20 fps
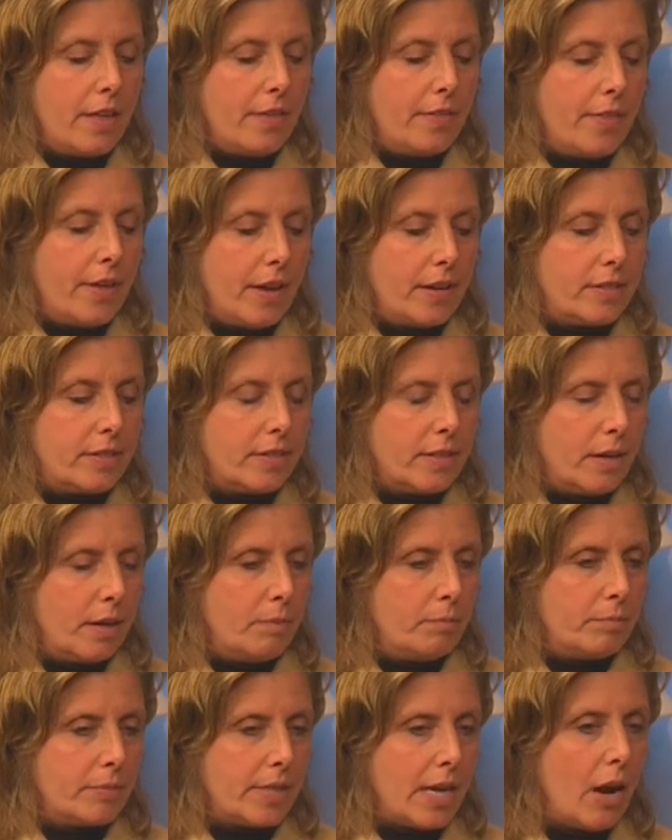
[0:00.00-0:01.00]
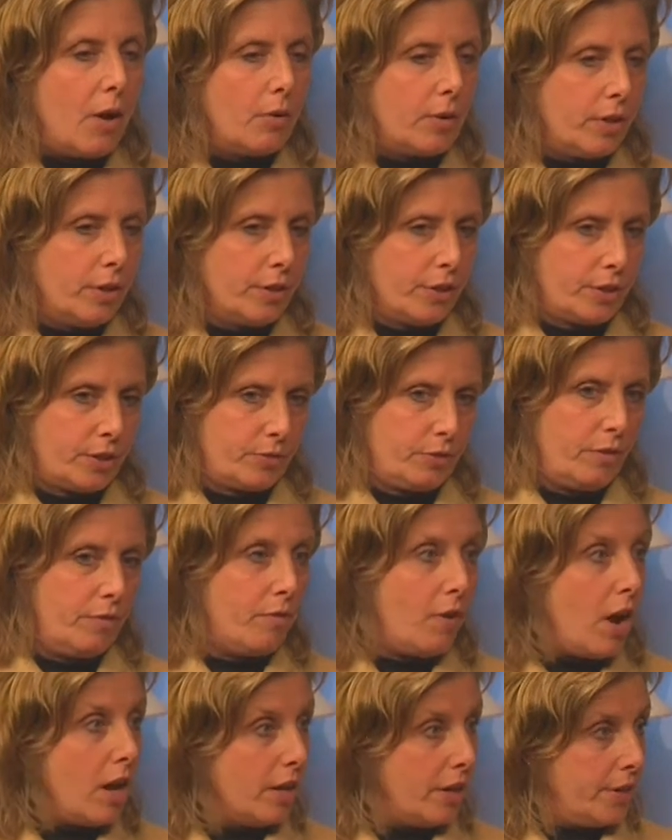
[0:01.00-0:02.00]
that town clerks will
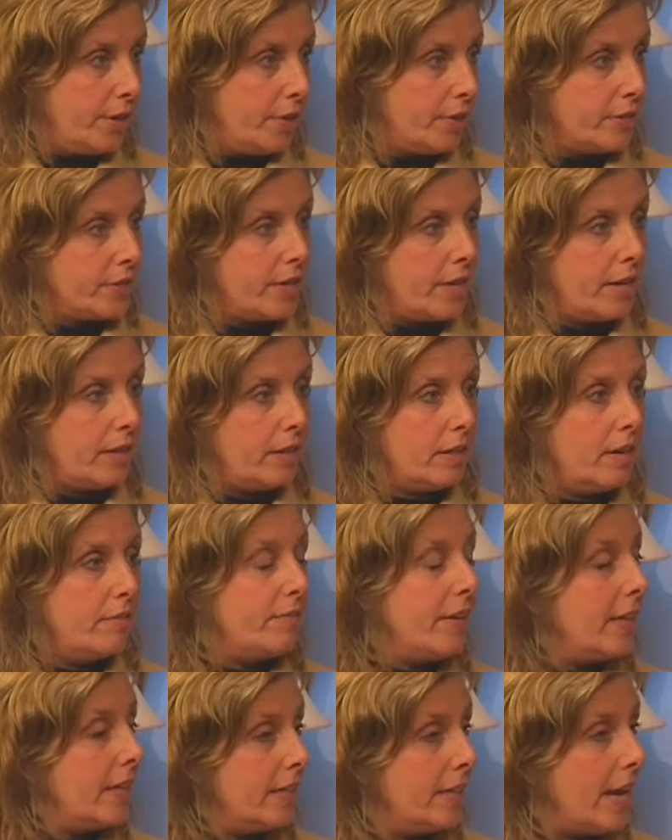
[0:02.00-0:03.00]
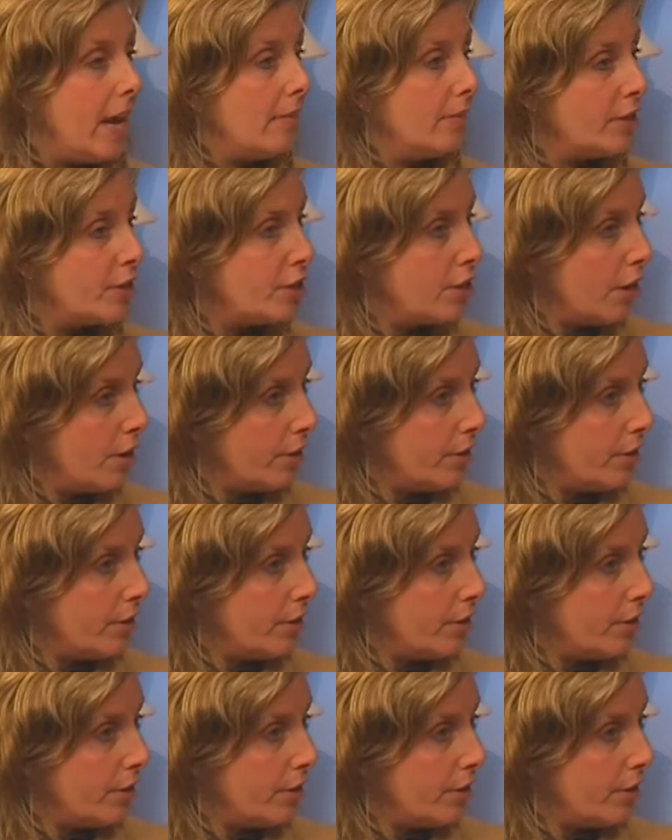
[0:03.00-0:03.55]
fall under. Say, if they didn't have a charter.